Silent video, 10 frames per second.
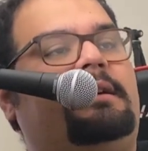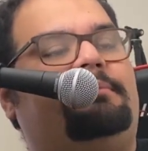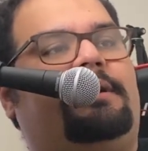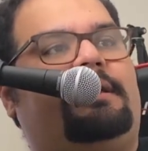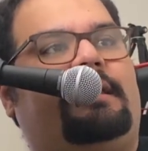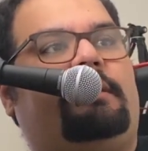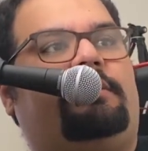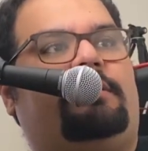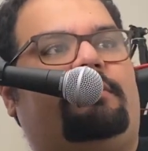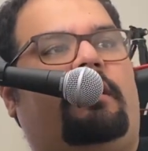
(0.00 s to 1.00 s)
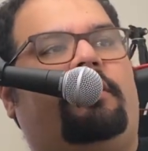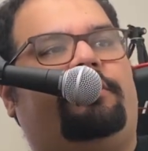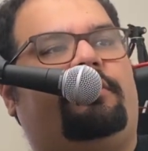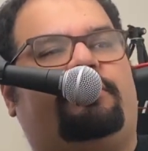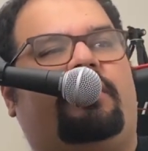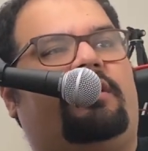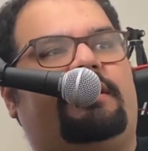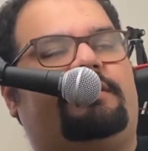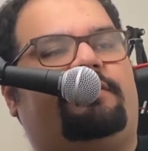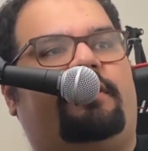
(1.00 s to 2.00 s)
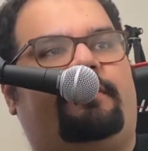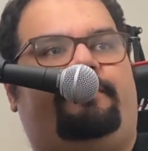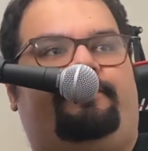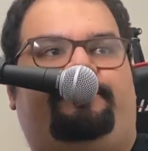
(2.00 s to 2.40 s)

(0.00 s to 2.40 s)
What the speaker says: but they were also tarnished from,